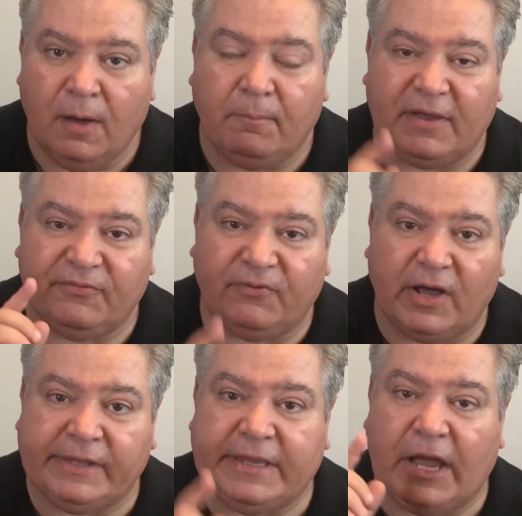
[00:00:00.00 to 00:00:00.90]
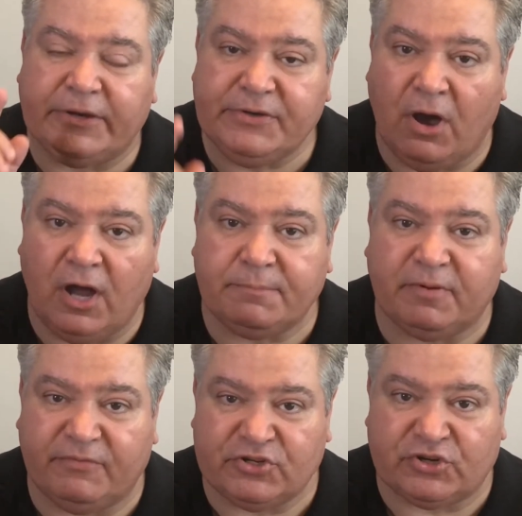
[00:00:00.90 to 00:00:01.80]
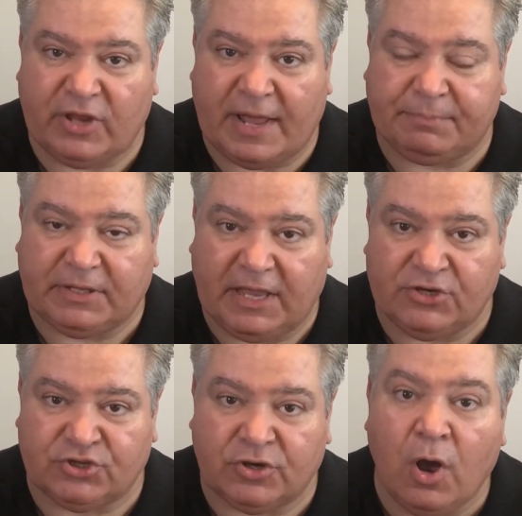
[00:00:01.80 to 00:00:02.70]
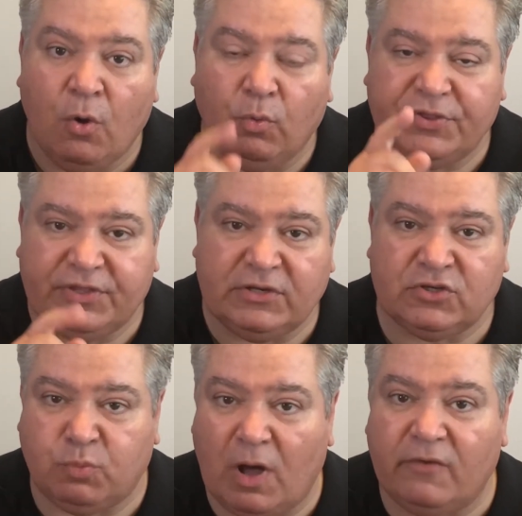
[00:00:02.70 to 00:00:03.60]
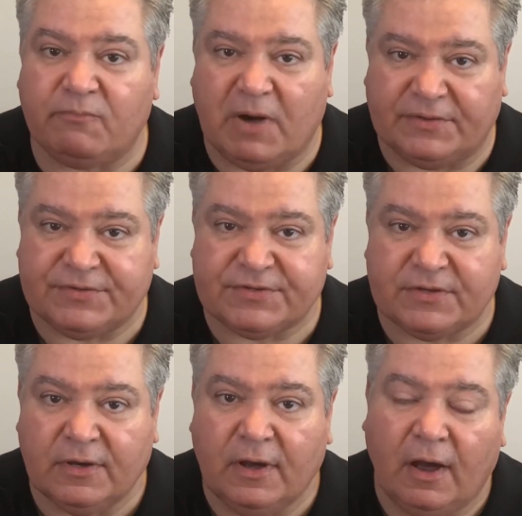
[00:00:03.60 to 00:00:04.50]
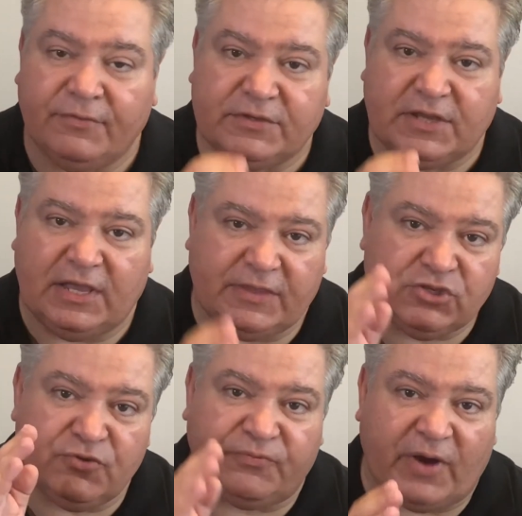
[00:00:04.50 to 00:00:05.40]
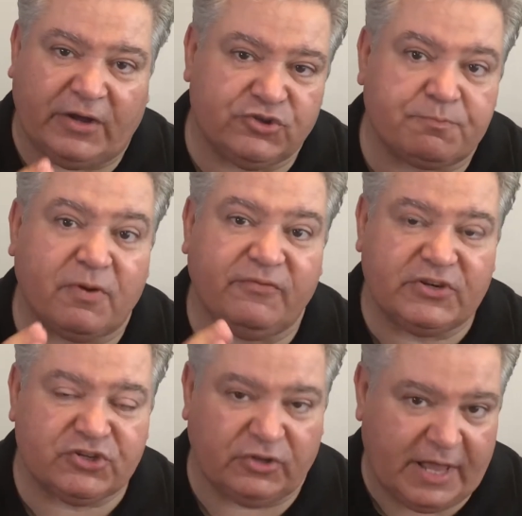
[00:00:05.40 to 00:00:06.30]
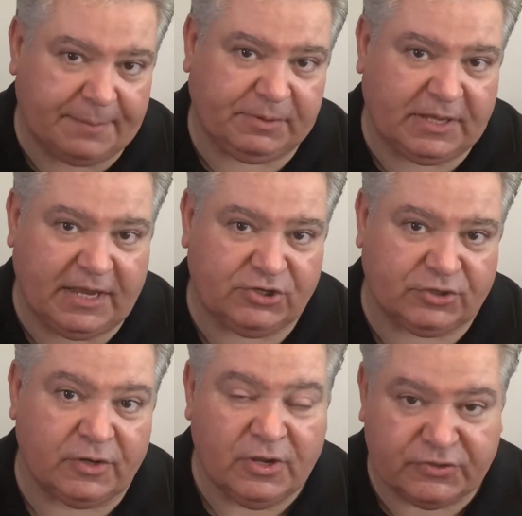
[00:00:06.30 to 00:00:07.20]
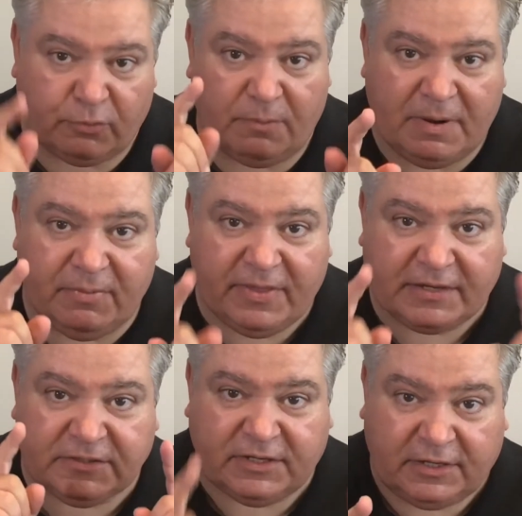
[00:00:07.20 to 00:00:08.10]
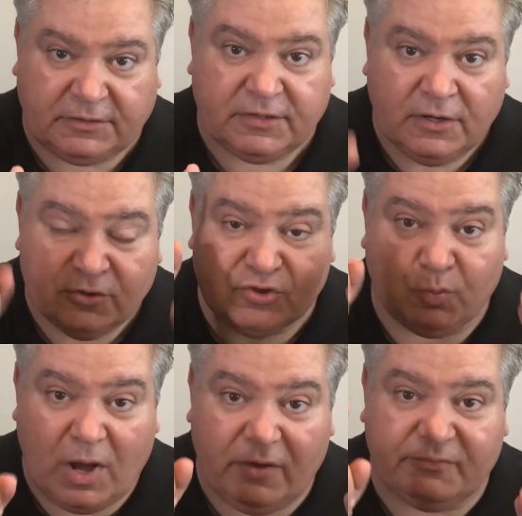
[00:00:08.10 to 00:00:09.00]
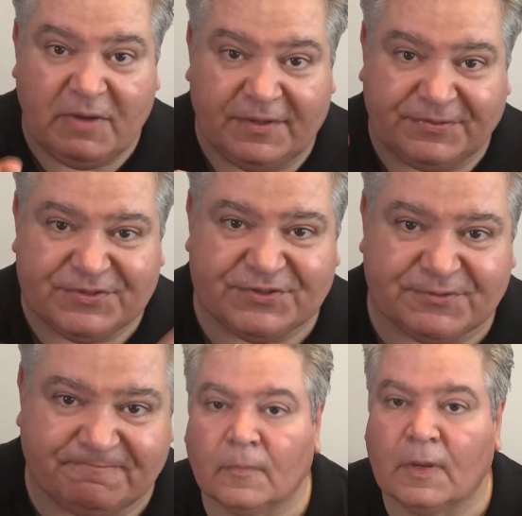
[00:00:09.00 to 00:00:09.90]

by filing a non-provisional application within 12 months of the day that you filed your provisional application. So remember that date, 12 months.